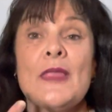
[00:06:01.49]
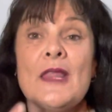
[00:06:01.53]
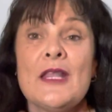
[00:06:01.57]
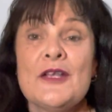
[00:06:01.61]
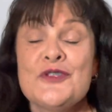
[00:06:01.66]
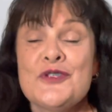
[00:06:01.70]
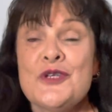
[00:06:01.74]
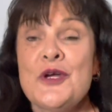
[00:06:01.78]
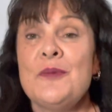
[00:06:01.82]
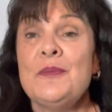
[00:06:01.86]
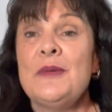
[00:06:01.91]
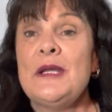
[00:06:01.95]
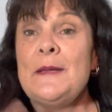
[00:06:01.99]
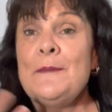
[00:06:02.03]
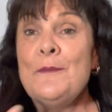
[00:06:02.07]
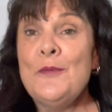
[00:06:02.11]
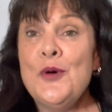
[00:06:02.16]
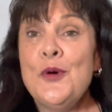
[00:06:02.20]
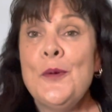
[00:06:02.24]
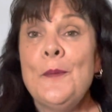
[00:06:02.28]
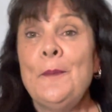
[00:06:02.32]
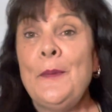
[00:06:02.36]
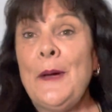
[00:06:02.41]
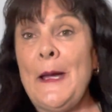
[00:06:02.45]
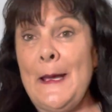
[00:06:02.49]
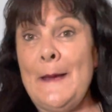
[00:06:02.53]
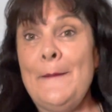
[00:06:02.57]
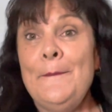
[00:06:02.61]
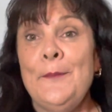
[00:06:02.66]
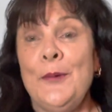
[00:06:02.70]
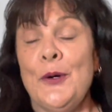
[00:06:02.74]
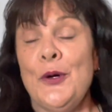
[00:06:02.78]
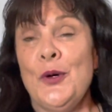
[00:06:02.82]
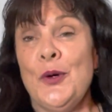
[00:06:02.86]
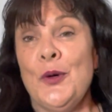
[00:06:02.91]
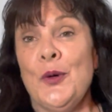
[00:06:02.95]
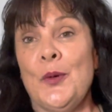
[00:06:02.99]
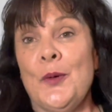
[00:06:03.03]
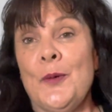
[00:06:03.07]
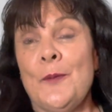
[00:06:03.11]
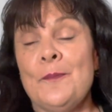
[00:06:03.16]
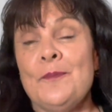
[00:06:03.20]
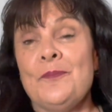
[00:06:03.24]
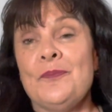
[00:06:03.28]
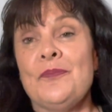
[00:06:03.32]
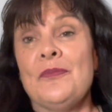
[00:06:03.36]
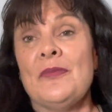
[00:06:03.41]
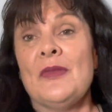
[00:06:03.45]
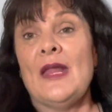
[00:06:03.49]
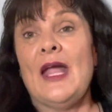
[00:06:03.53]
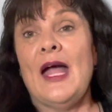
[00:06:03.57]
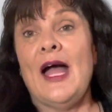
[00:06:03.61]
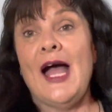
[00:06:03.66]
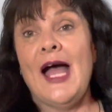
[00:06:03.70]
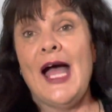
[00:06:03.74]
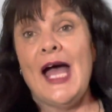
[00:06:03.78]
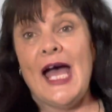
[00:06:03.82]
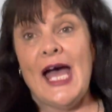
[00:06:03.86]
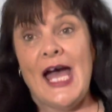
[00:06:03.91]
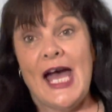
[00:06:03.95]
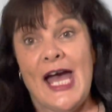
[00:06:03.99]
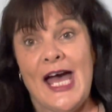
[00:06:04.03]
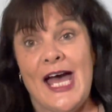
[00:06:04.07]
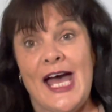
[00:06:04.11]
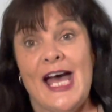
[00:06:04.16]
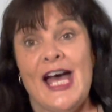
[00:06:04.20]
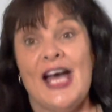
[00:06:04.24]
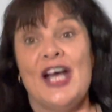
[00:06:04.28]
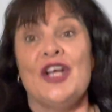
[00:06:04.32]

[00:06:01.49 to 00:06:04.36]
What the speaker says: so many more people are